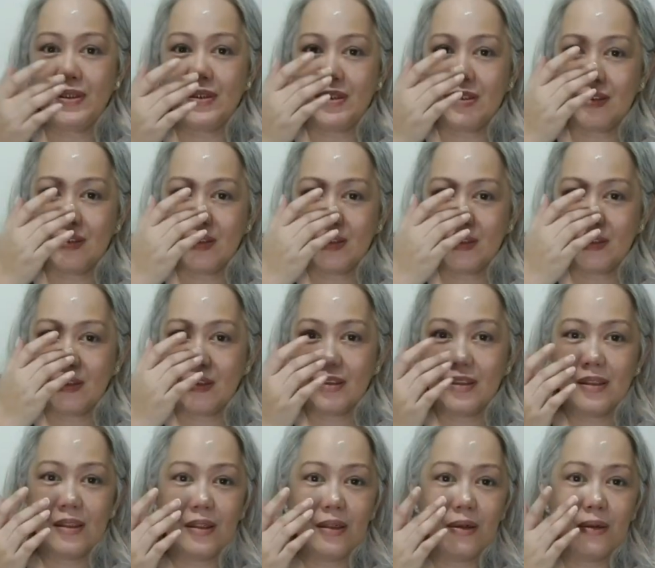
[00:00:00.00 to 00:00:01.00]
Tapos,
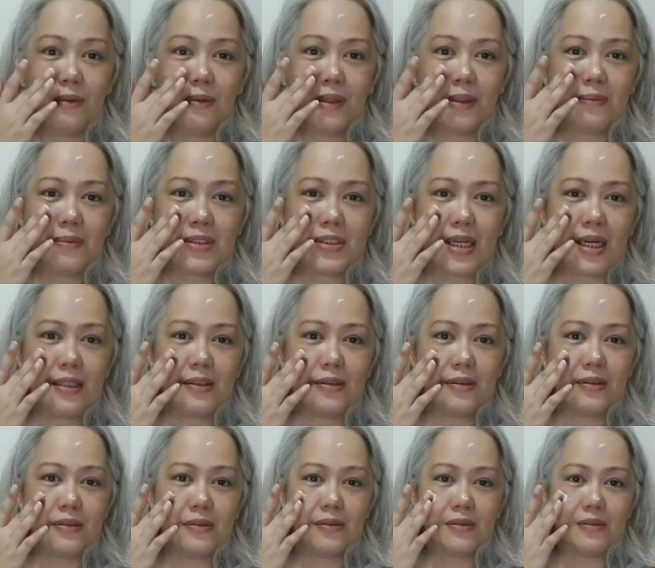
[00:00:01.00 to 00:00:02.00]
huwag
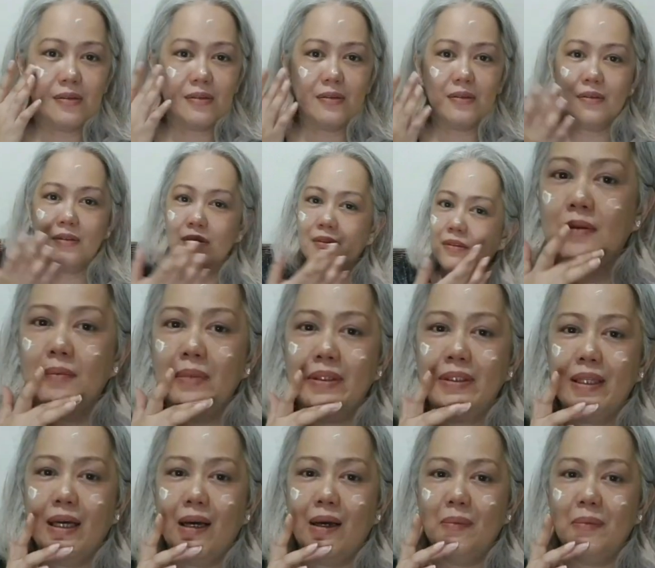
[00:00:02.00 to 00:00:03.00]
masyadong
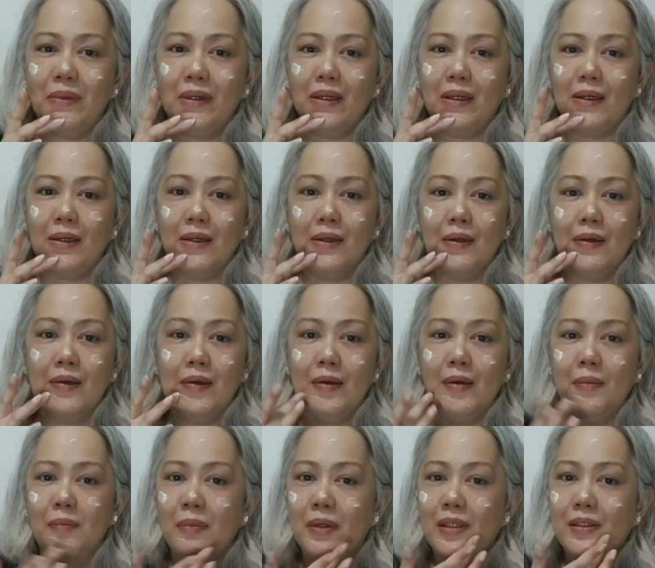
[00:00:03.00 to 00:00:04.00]
madami,
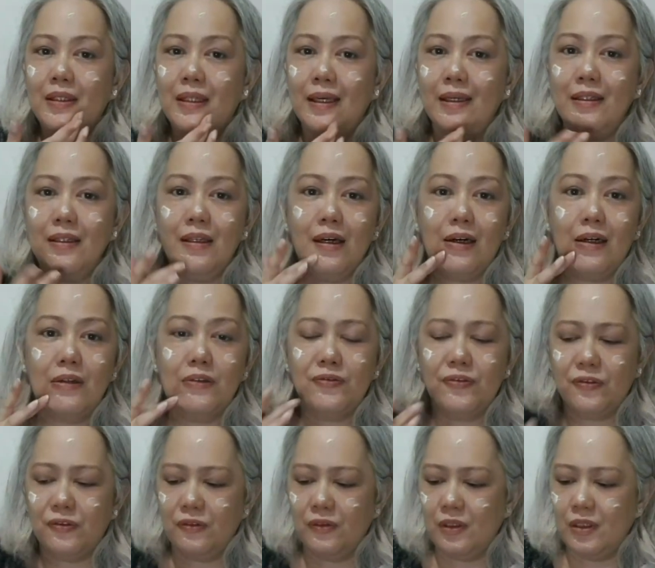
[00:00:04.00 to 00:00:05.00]
but
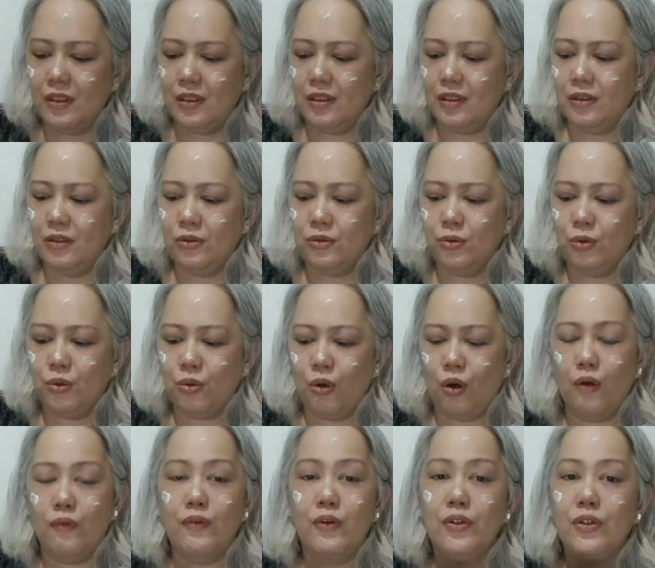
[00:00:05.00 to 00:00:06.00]
enough
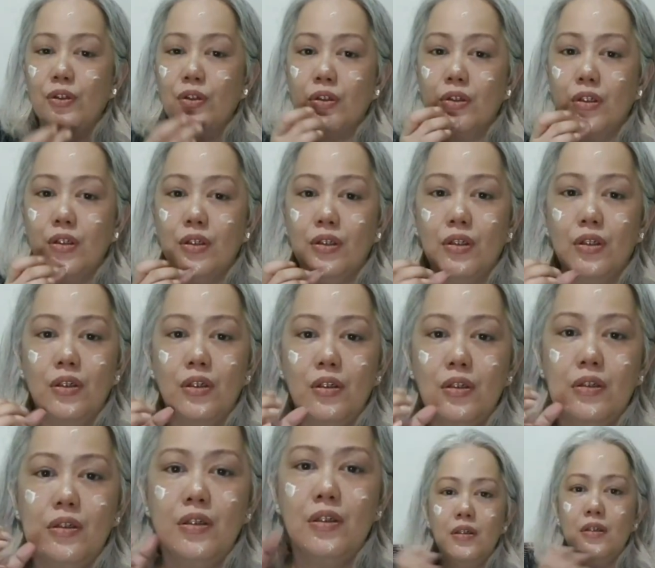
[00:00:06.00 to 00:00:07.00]
to cover your
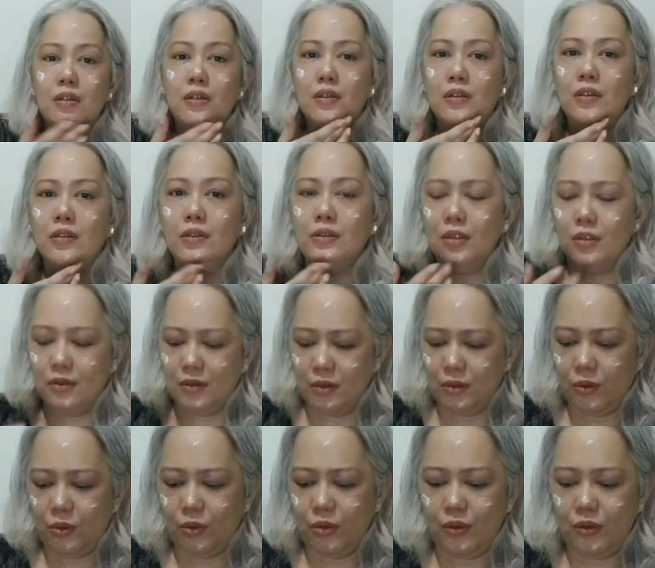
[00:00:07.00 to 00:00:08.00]

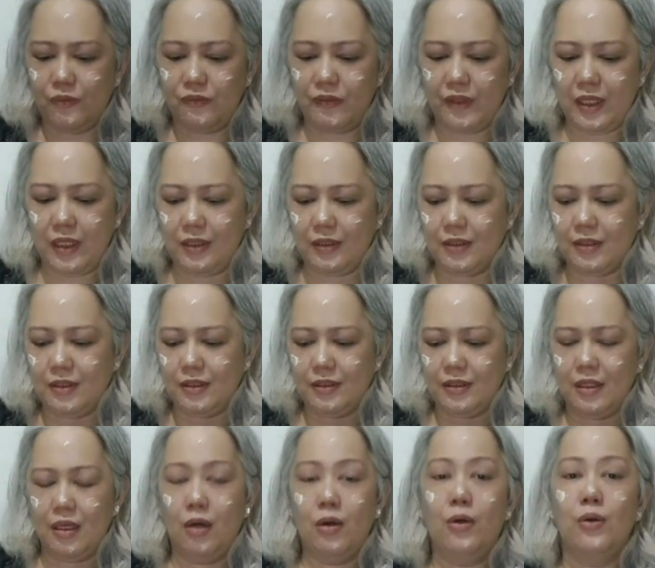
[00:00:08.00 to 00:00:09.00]
whole
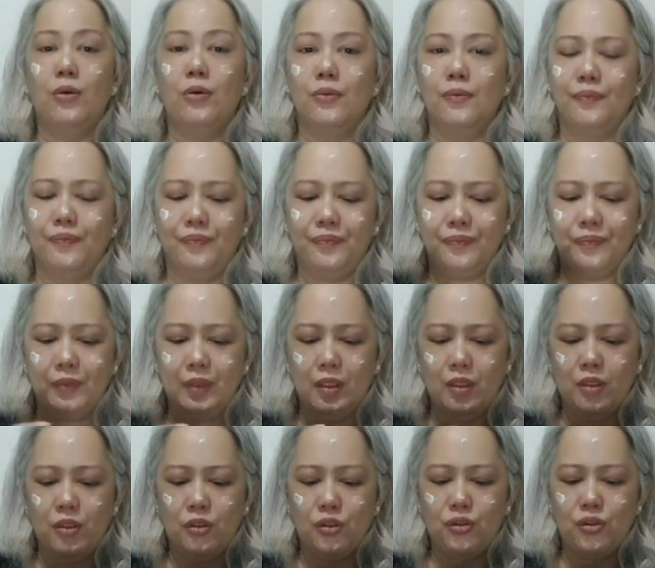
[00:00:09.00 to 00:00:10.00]
face. Oh,
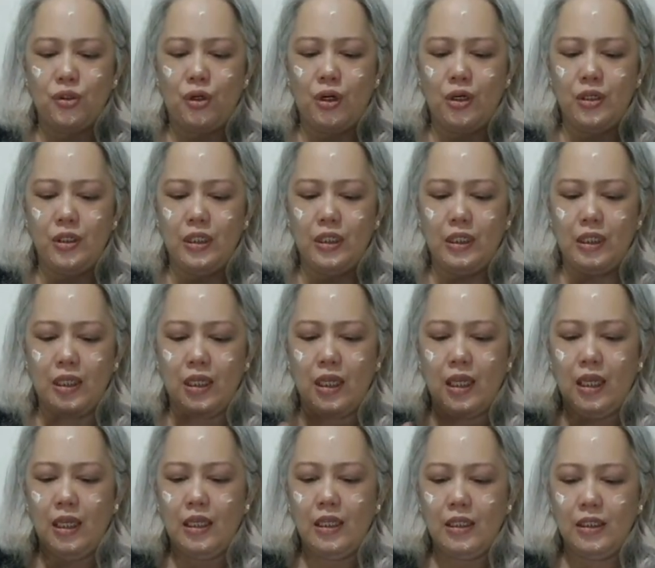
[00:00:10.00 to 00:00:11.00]
sorry.
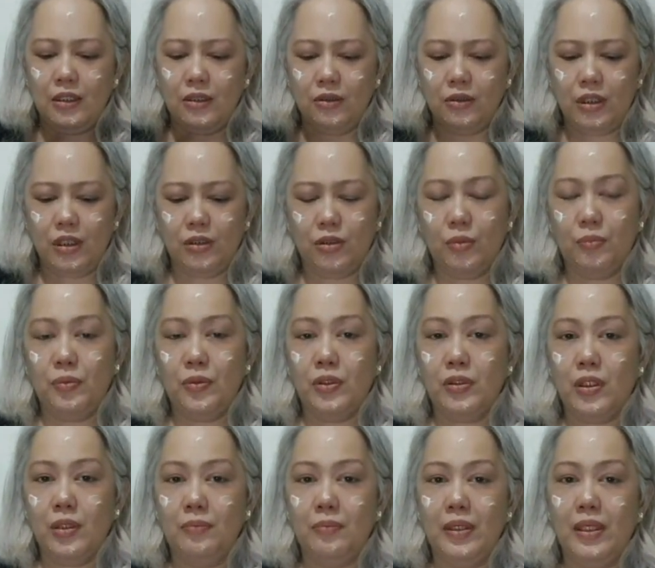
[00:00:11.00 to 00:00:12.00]
You need to
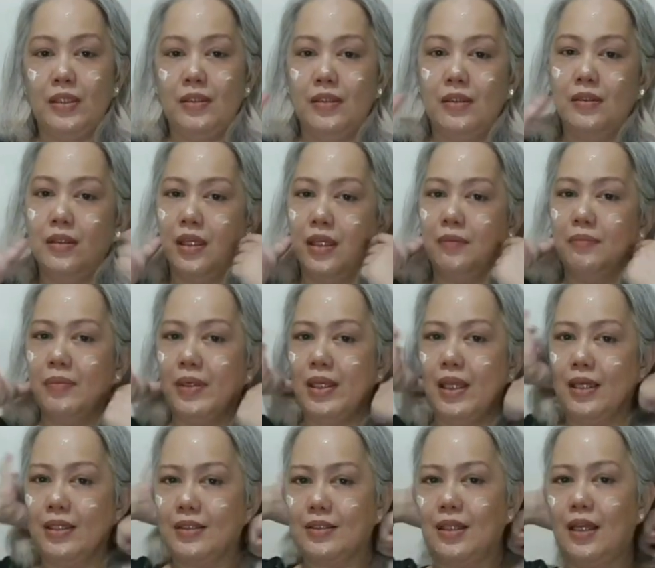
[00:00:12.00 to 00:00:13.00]
put a bit
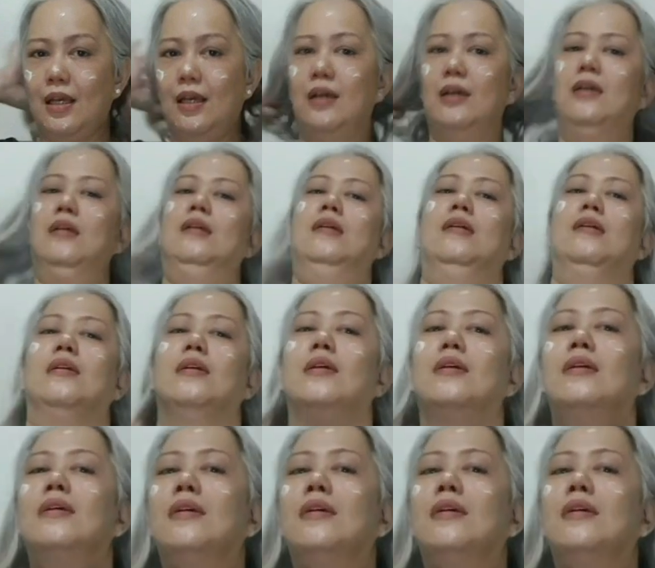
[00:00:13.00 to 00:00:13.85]
din pala sa